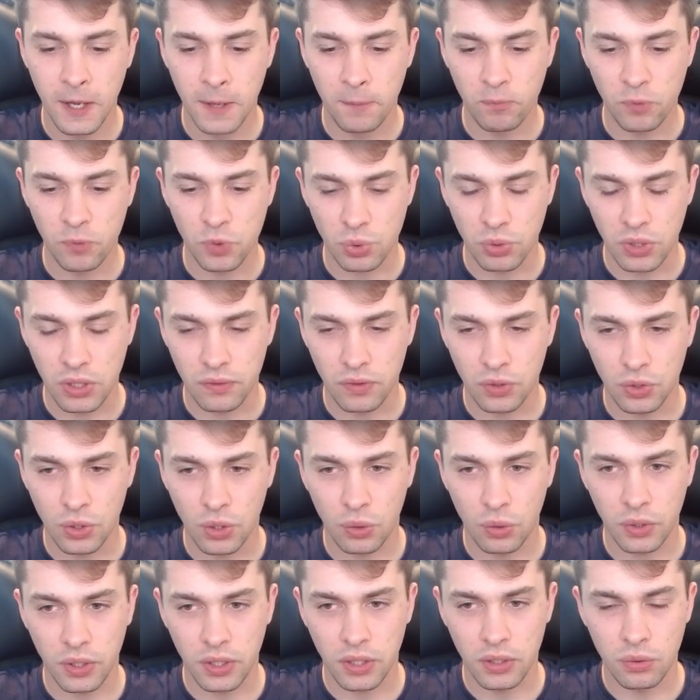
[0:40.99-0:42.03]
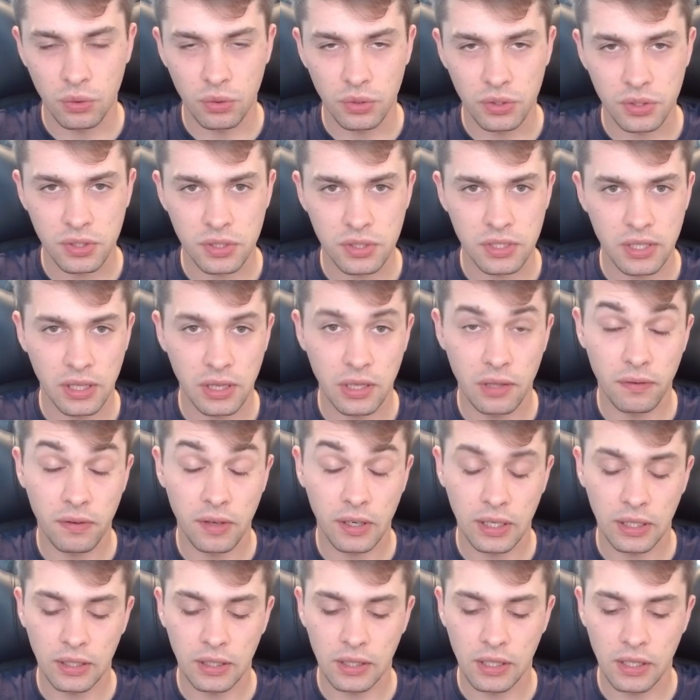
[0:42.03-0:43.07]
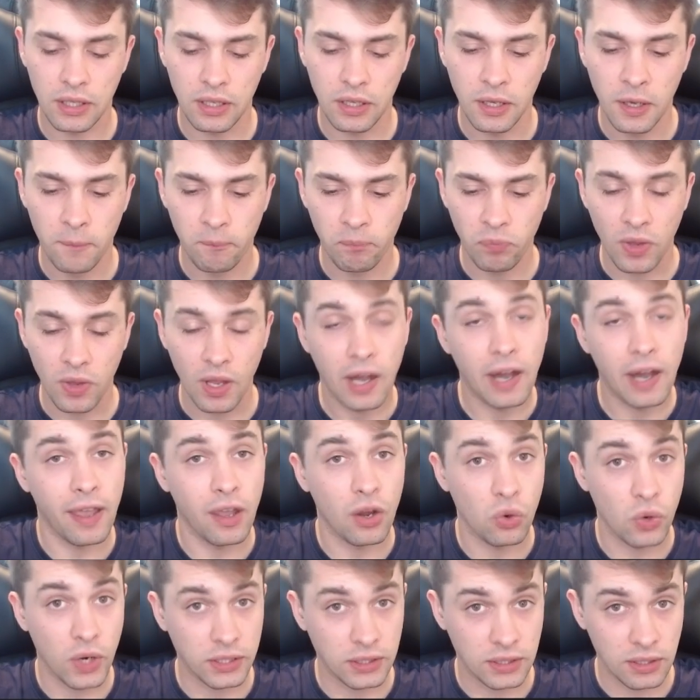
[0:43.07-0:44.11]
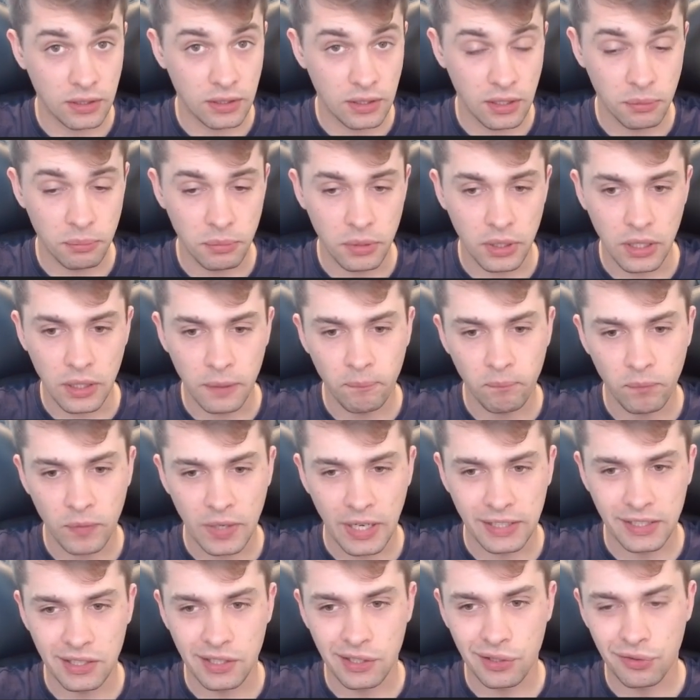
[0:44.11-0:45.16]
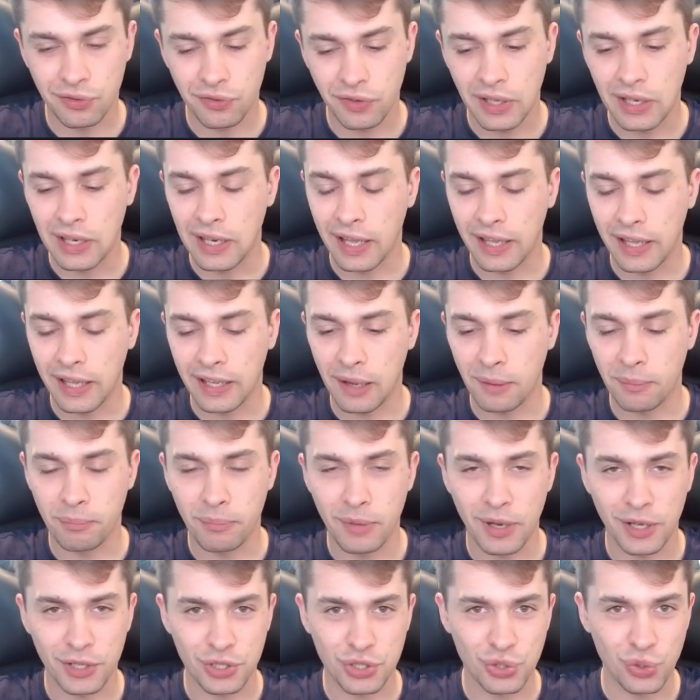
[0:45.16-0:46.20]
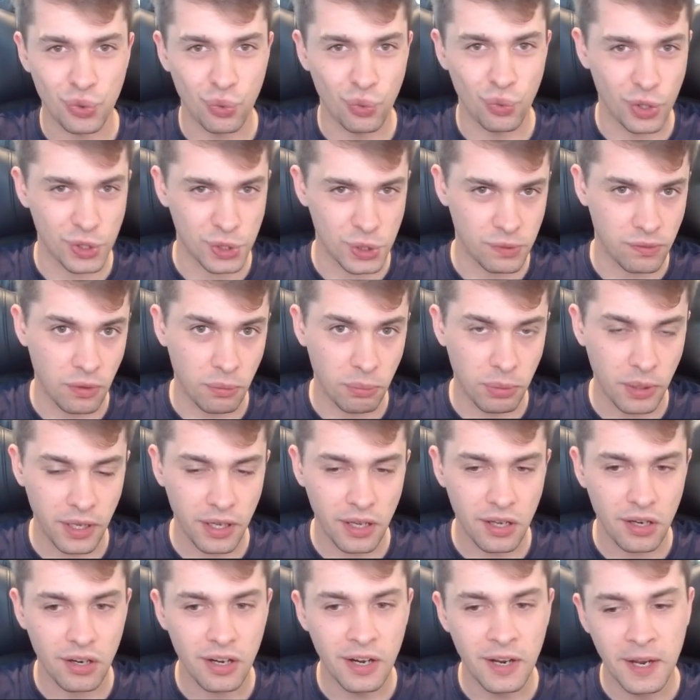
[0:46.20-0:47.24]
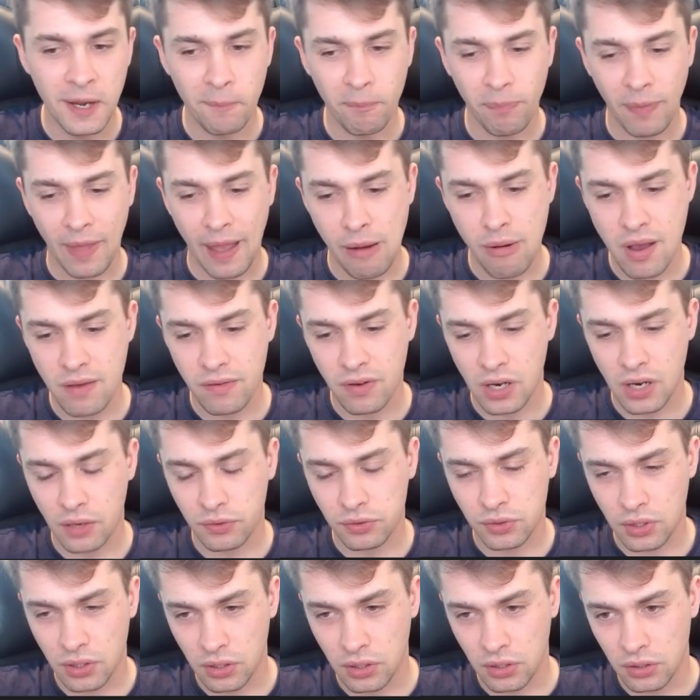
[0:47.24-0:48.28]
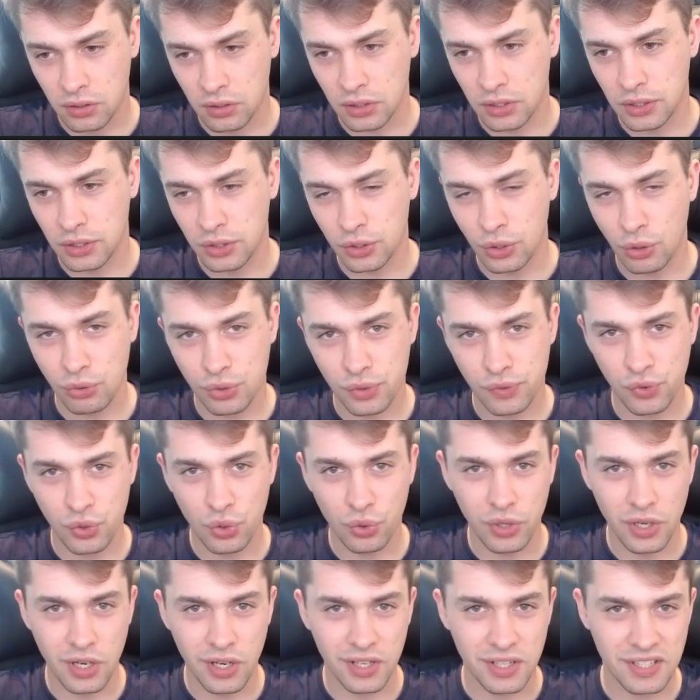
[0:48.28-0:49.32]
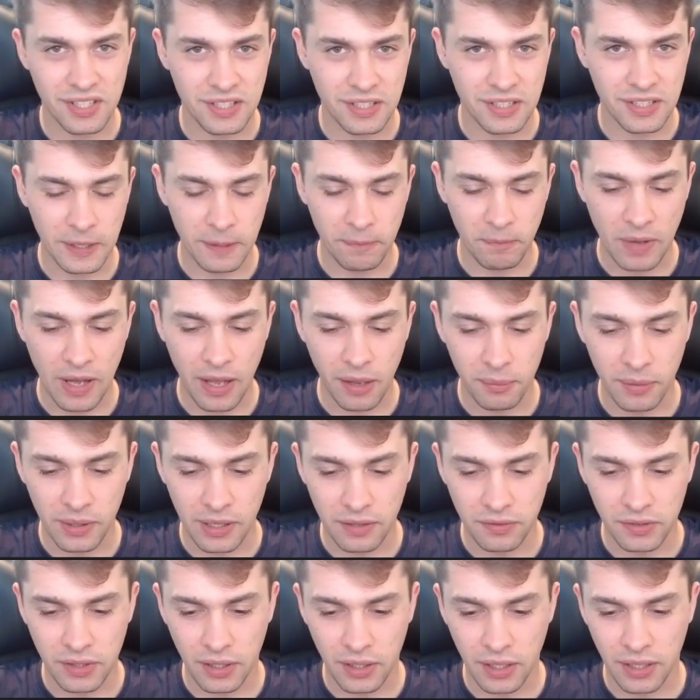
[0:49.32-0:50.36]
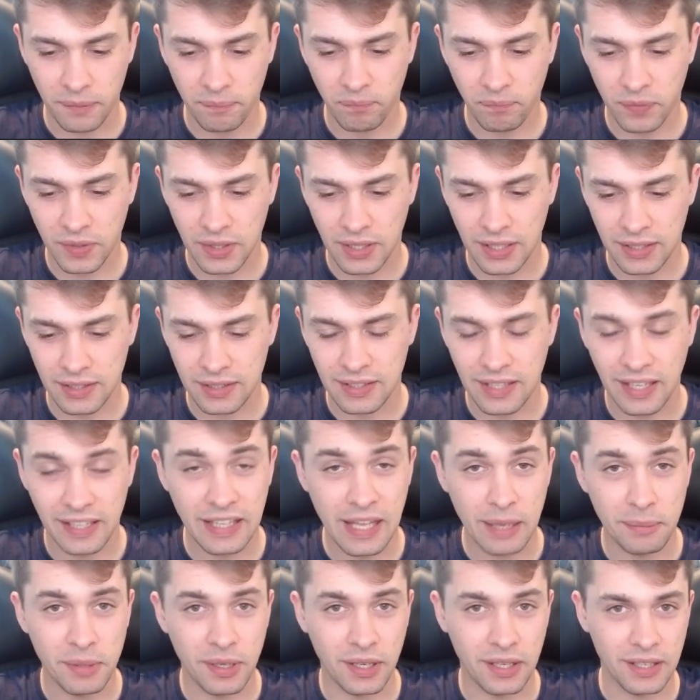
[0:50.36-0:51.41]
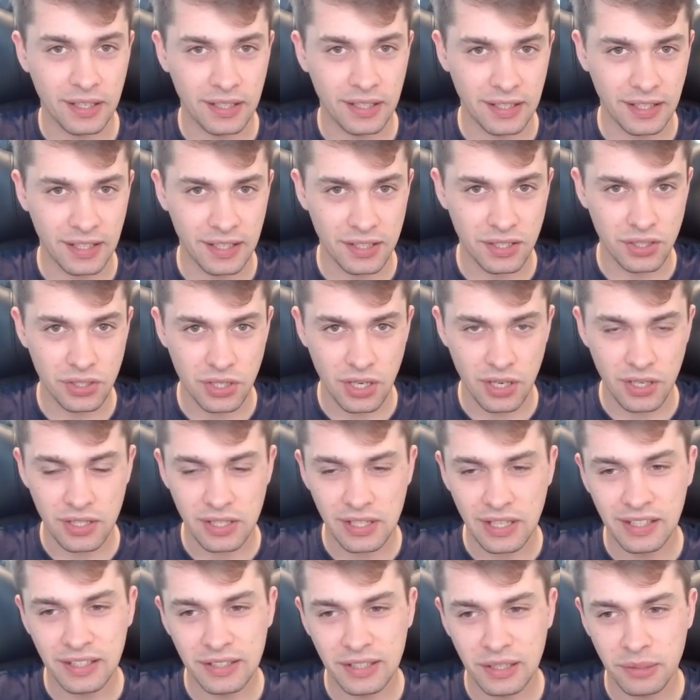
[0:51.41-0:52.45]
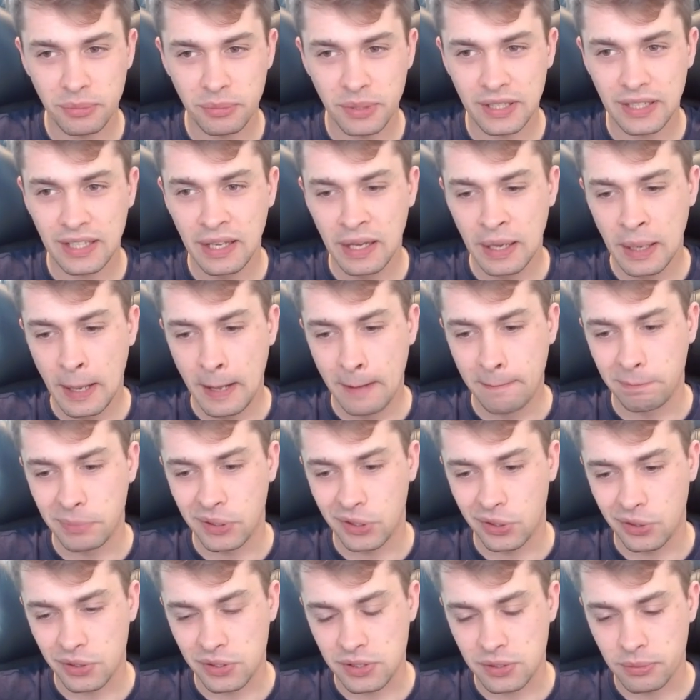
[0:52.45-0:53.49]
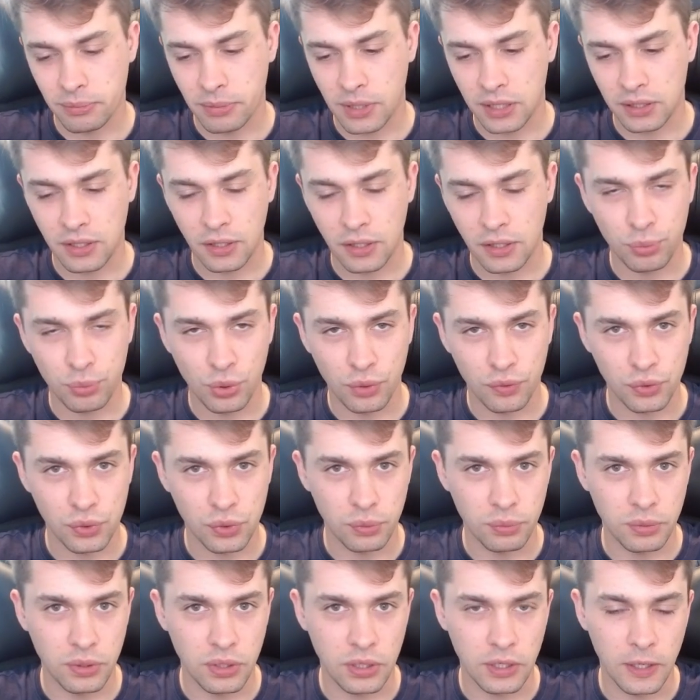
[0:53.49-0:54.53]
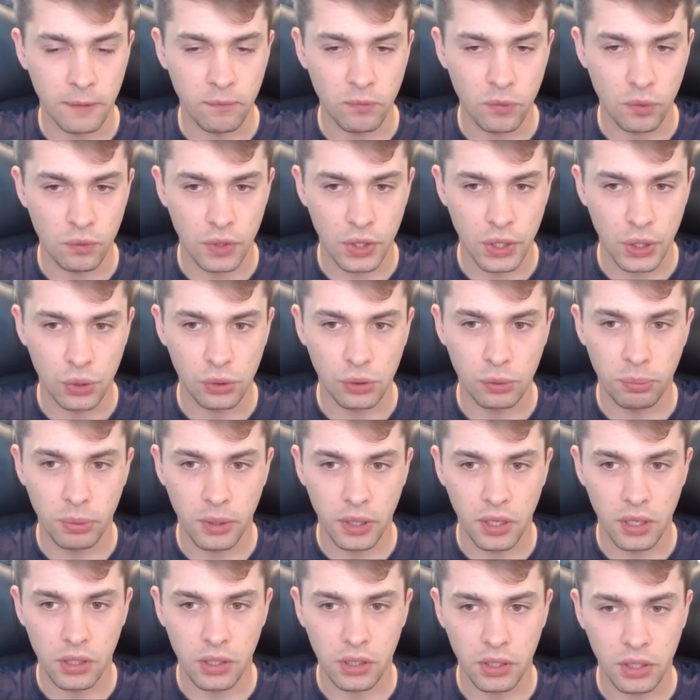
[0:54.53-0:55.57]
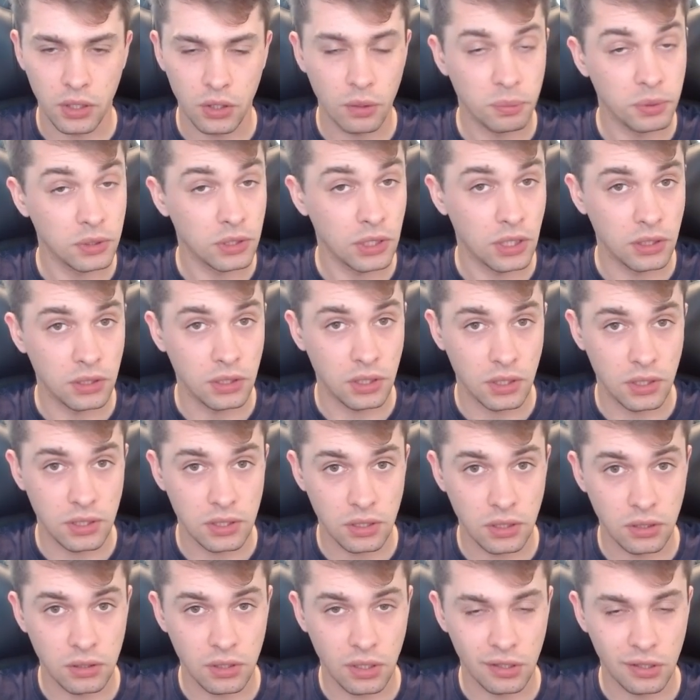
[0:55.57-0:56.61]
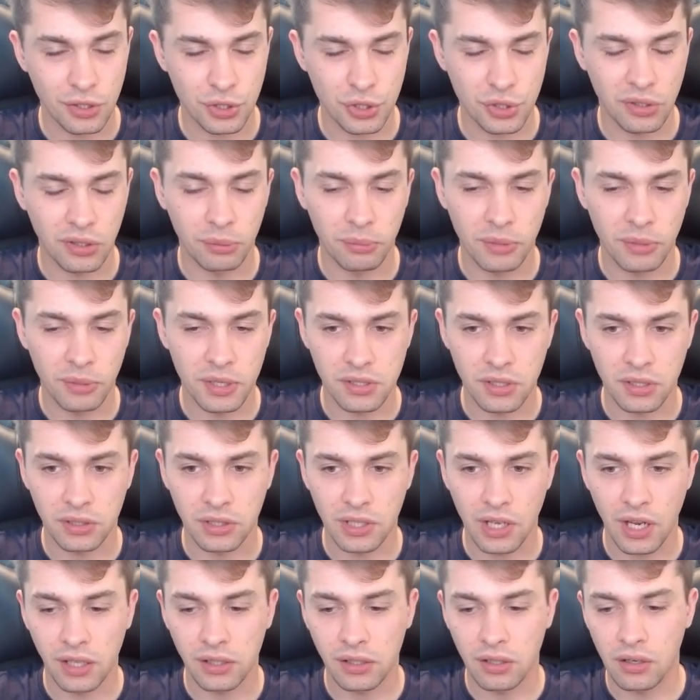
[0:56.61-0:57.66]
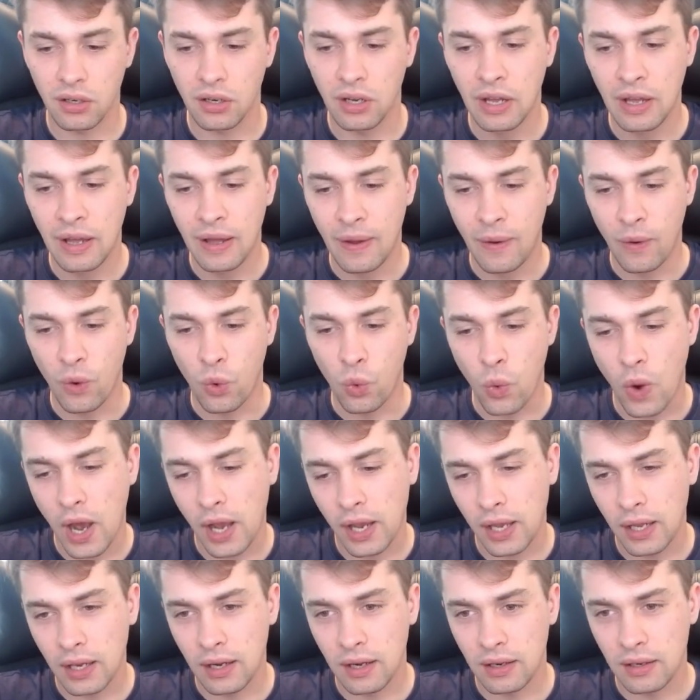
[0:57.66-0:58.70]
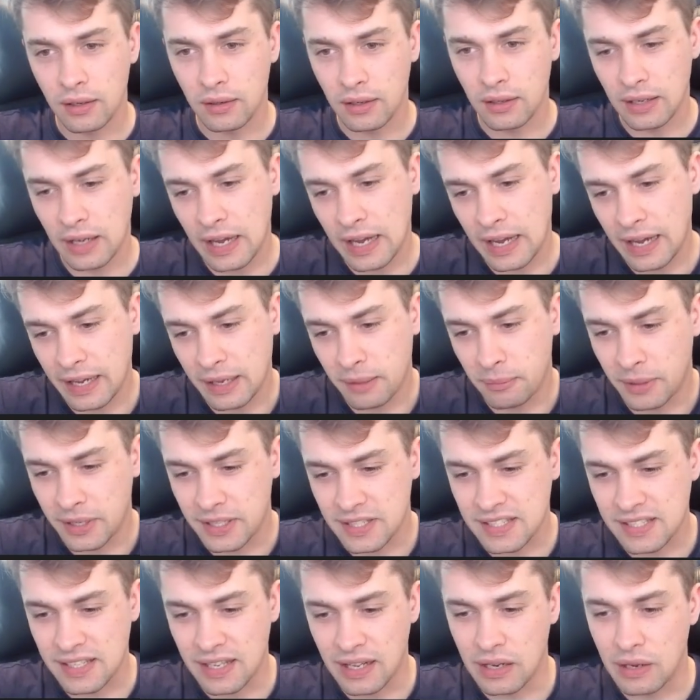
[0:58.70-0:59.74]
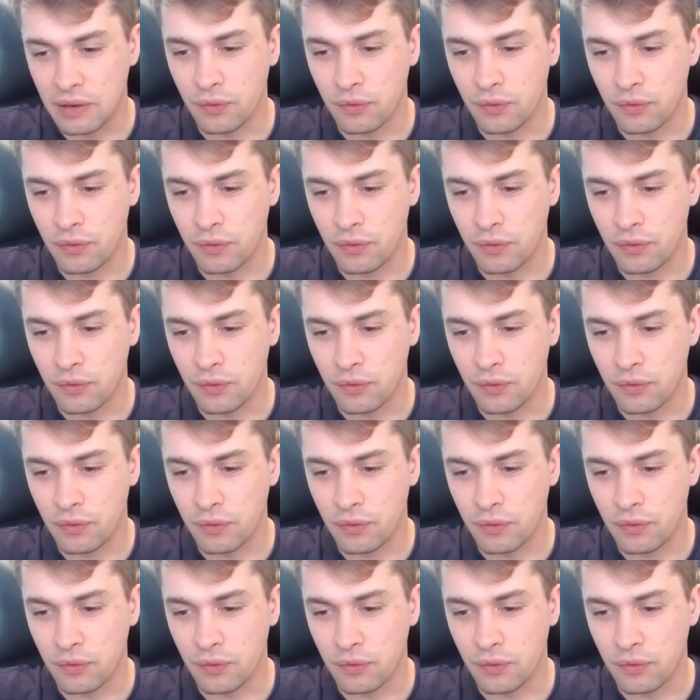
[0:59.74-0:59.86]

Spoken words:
So even though he was significantly higher rated than me, I didn't feel like I'm much worse of a player. However, after those few years, I believe that dynamic has changed a little bit because Bartek proved to be a very good player. He obtained his international master title, while I myself,